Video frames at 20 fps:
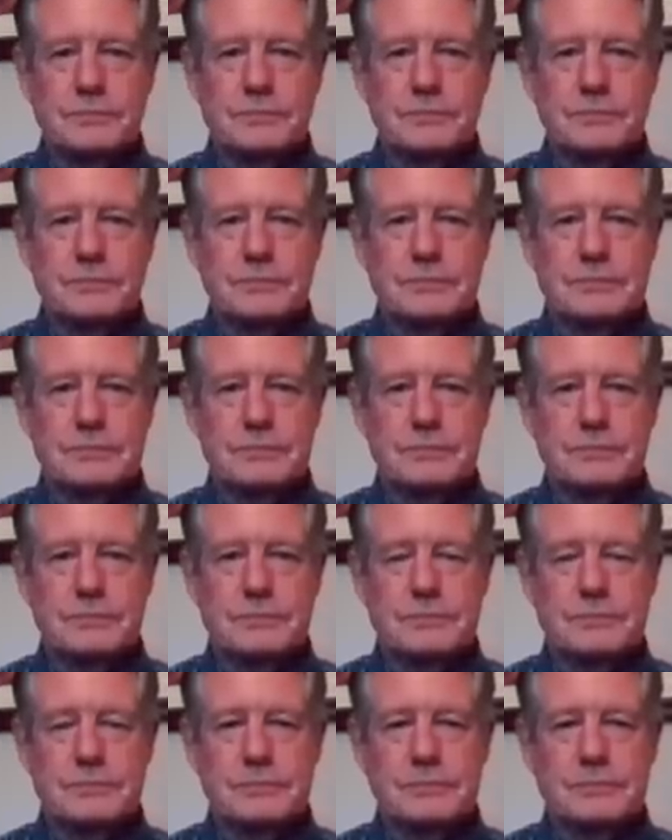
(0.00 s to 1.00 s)

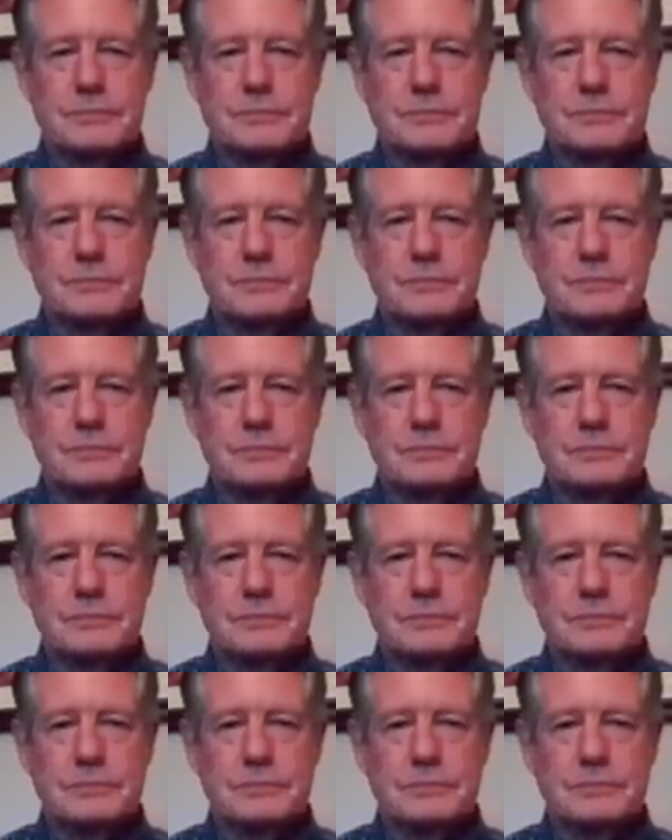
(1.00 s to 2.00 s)

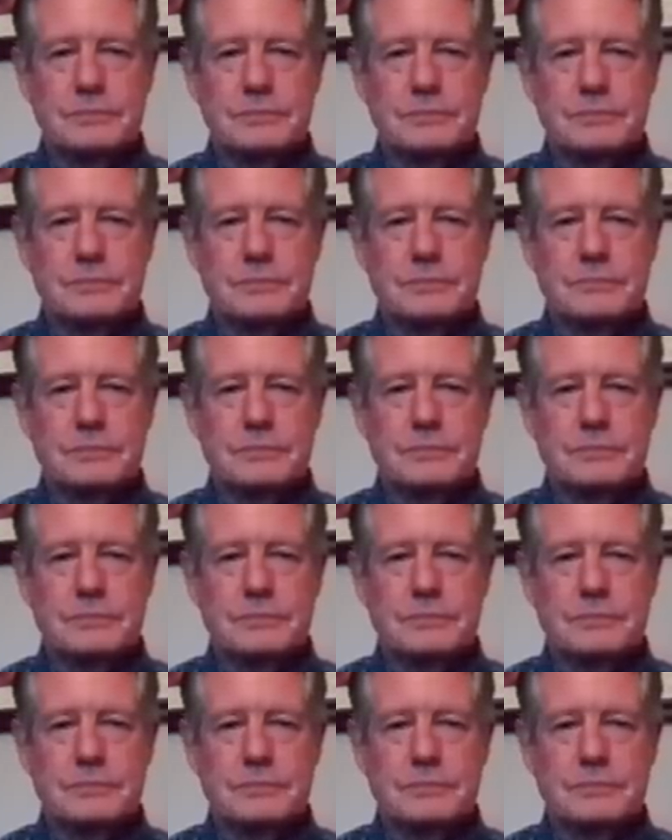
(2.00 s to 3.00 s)

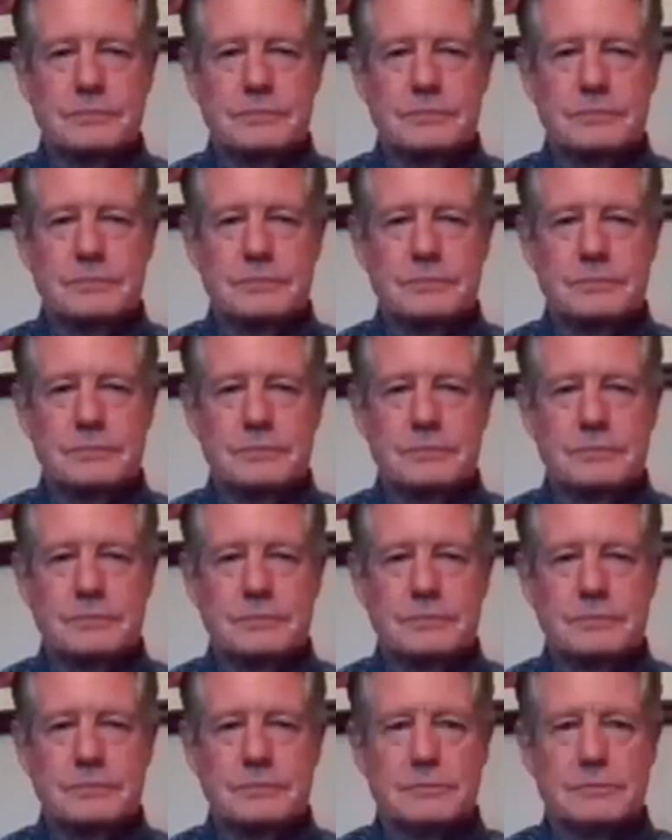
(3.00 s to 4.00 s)

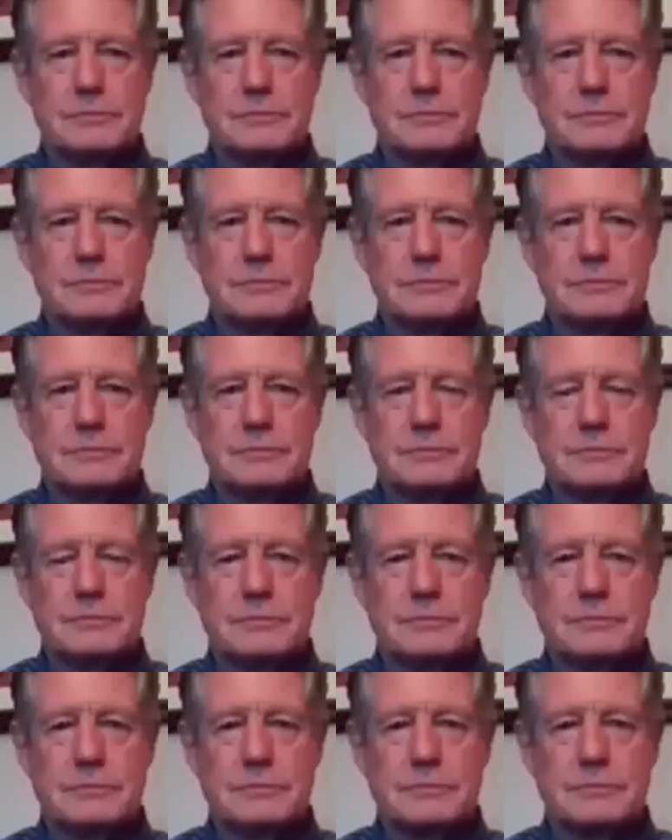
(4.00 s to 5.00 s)

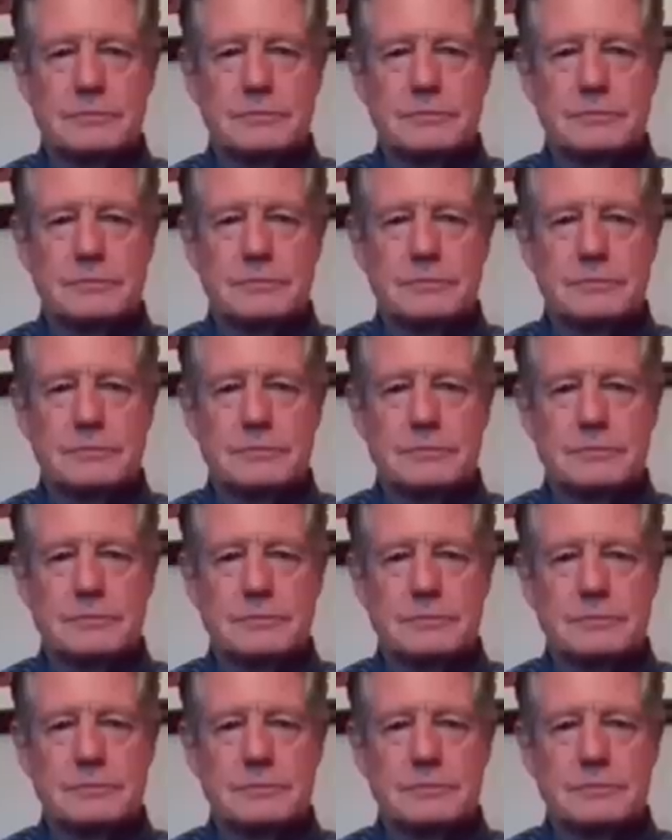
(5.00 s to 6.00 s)

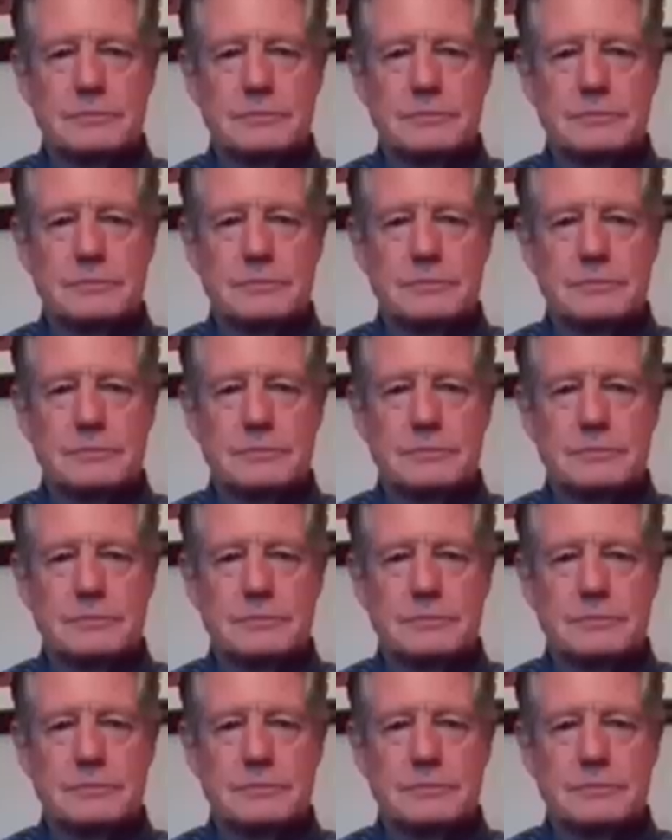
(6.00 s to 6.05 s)
[no speech]